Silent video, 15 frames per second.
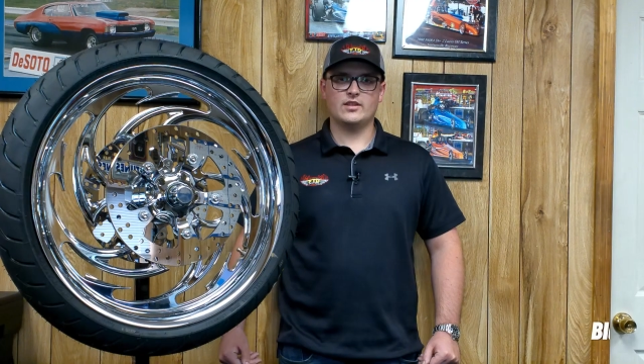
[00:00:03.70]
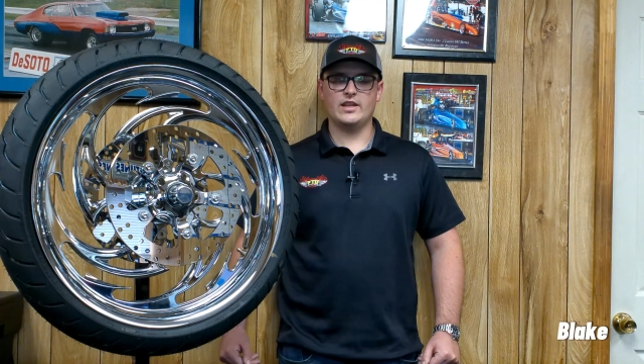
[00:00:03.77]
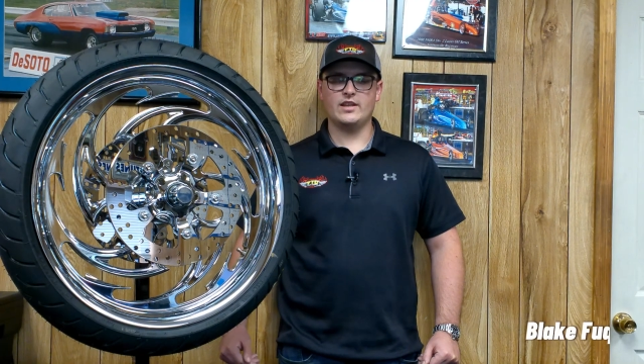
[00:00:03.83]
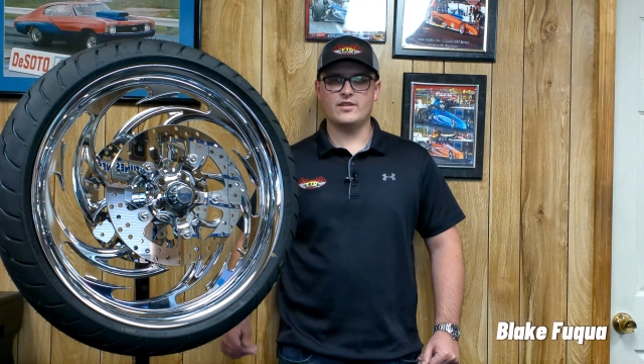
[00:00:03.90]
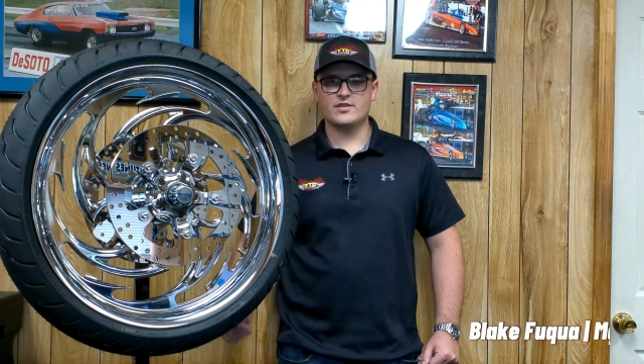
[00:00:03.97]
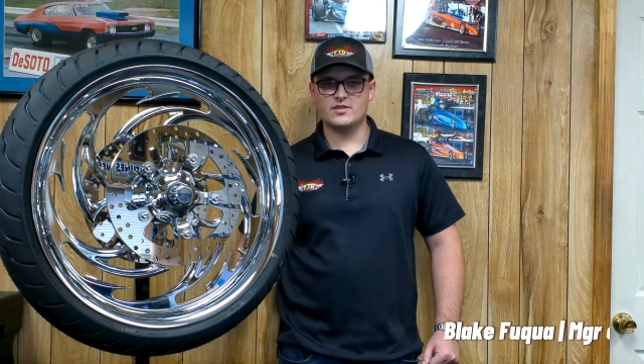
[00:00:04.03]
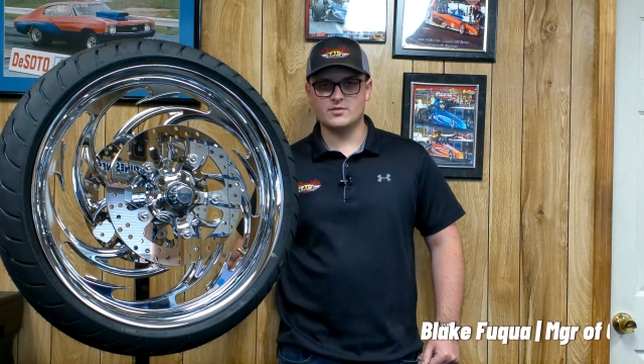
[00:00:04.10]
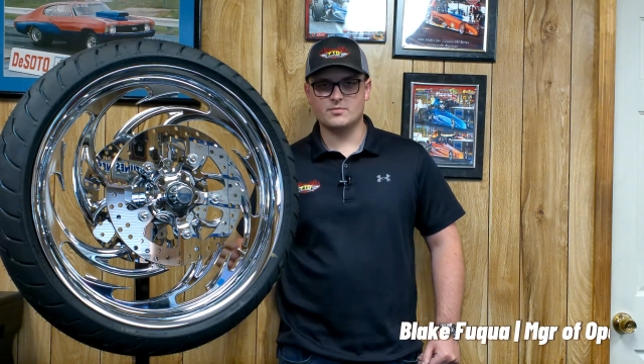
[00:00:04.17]
Hey,
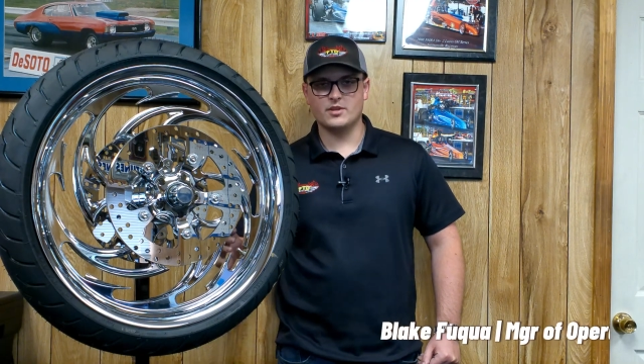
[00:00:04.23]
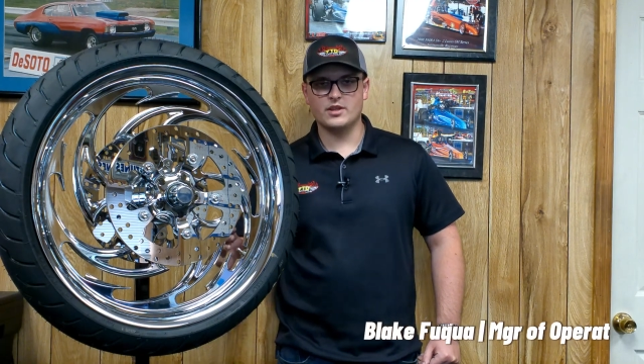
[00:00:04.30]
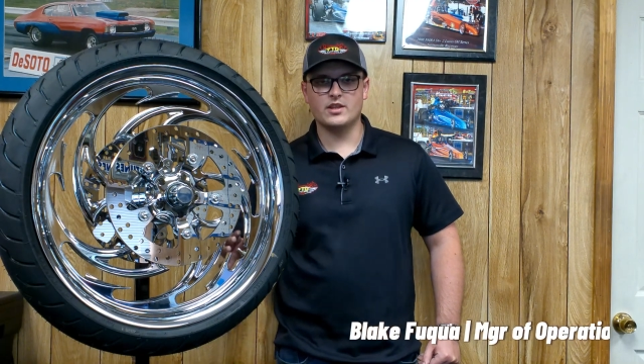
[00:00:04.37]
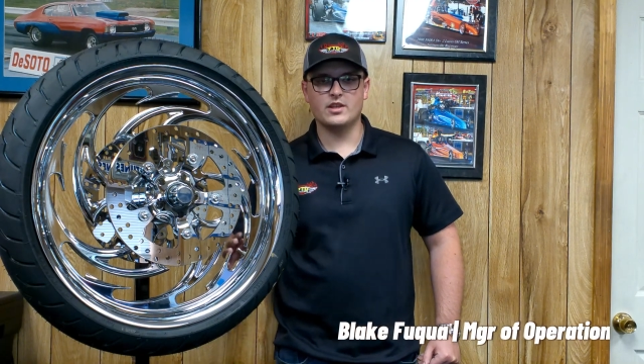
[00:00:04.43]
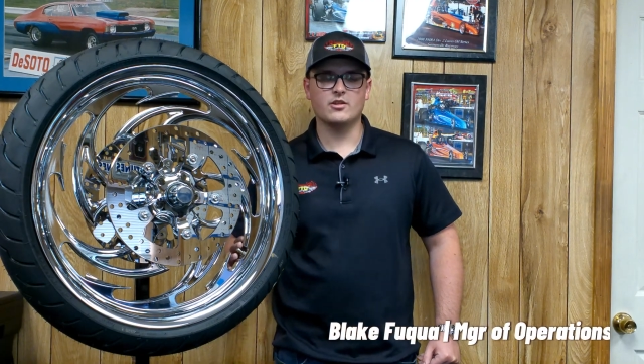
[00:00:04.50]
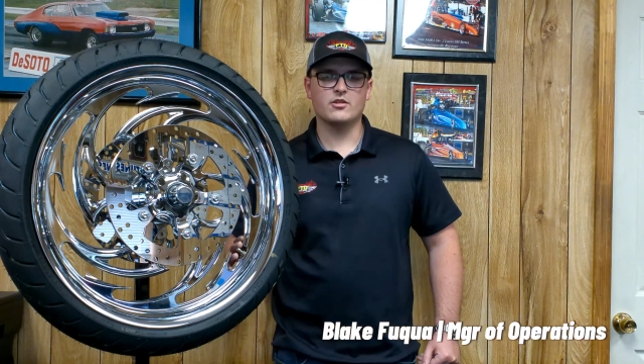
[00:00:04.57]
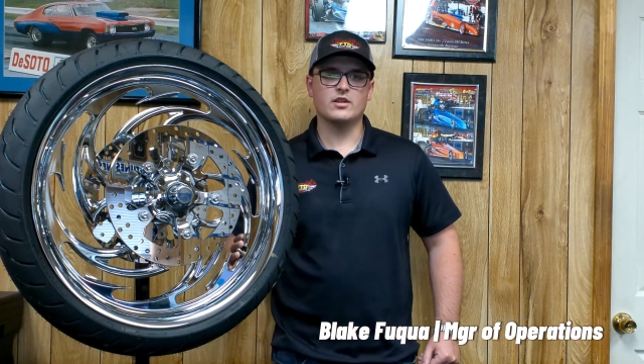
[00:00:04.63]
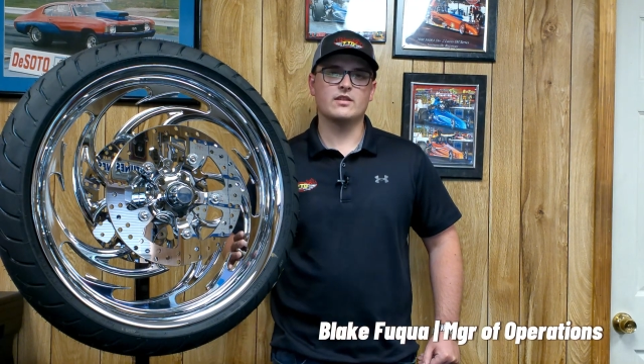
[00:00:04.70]
this is
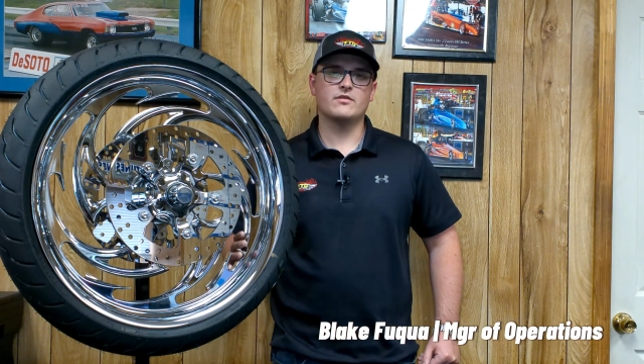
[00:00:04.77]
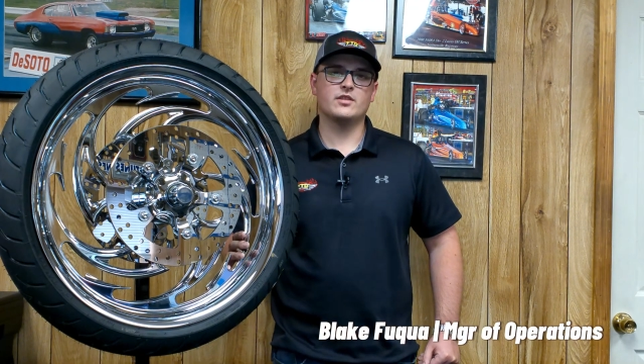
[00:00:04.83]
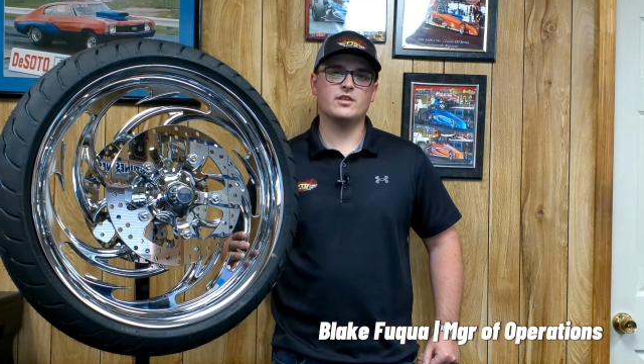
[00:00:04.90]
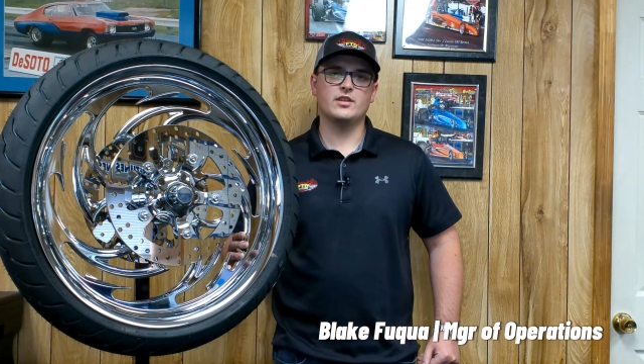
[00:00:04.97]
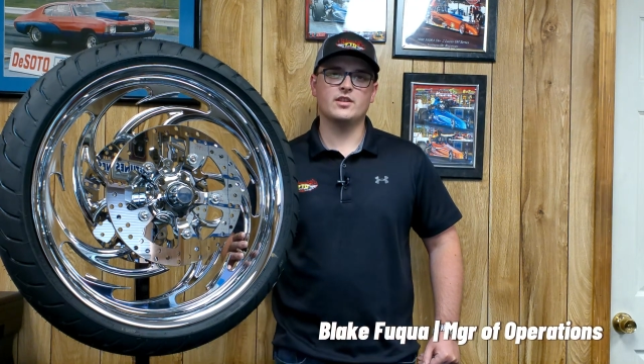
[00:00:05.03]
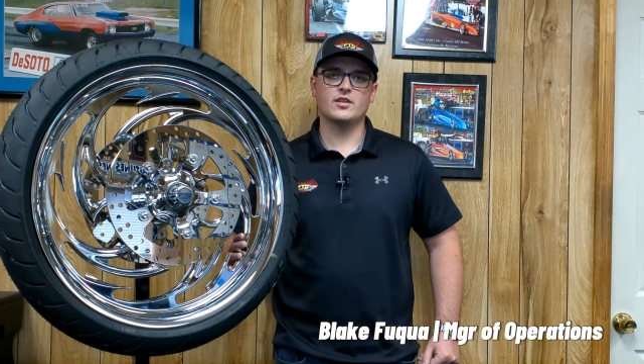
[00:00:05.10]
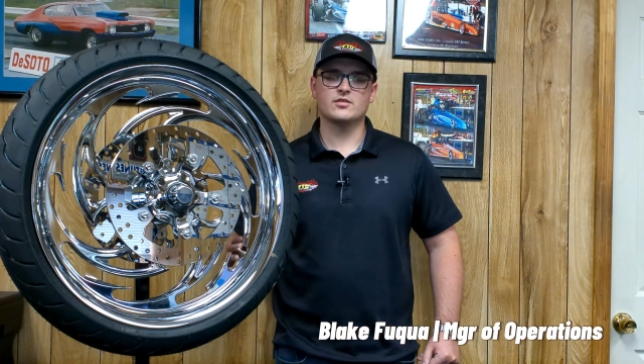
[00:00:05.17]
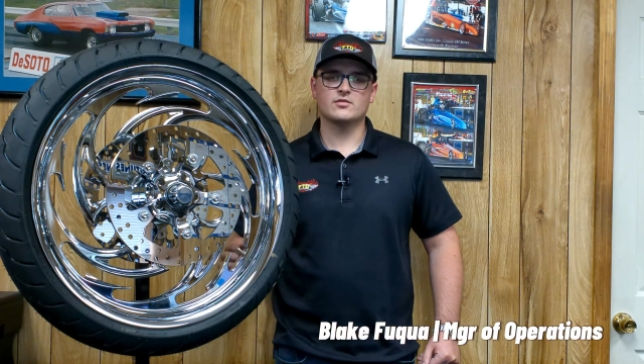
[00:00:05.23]
Blake here at
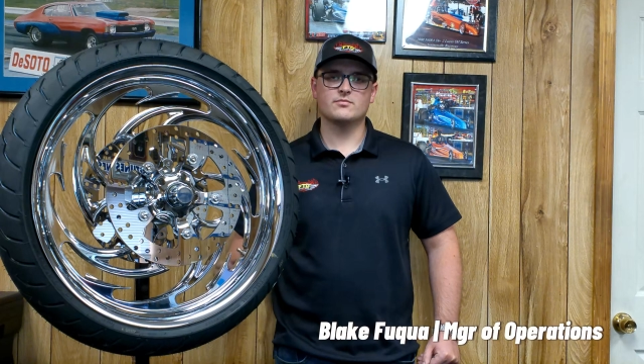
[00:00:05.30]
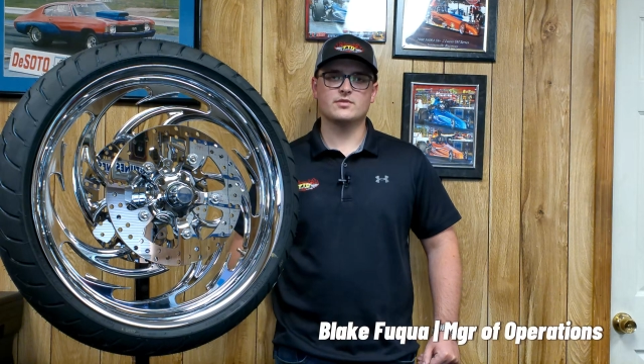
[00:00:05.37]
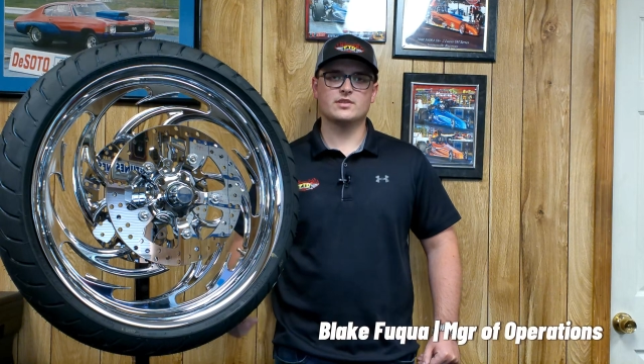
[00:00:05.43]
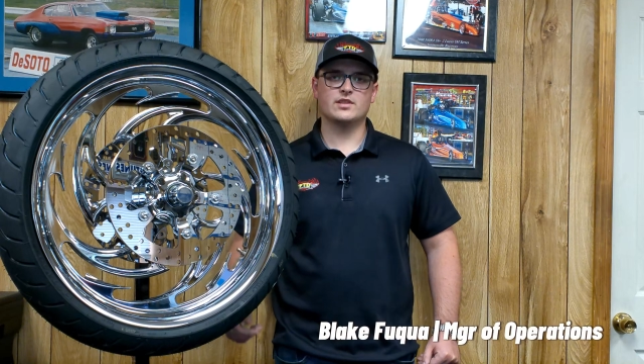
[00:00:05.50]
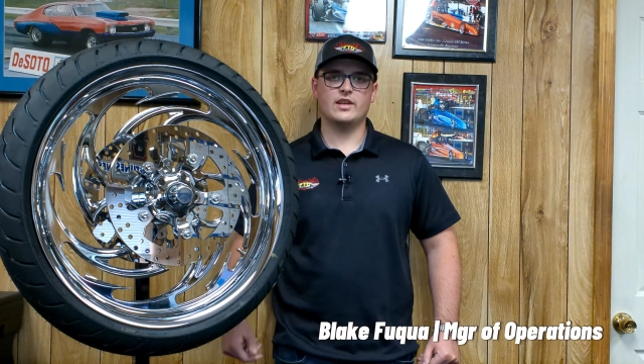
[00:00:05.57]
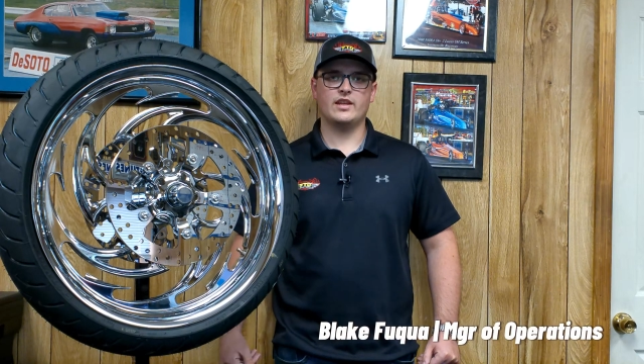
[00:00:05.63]
FTD Customs,